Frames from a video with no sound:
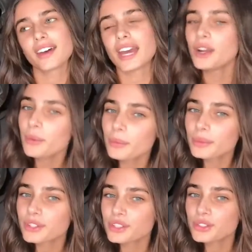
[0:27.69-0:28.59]
I don't
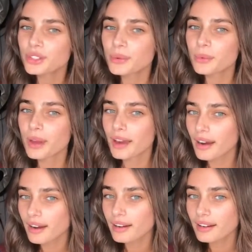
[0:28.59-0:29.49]
usually
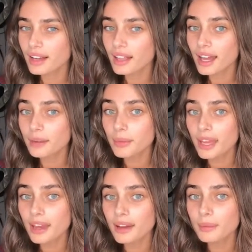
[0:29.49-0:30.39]
wear a lot of
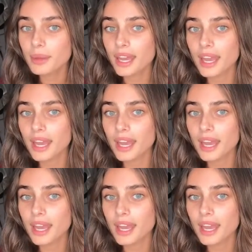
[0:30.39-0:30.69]
makeup,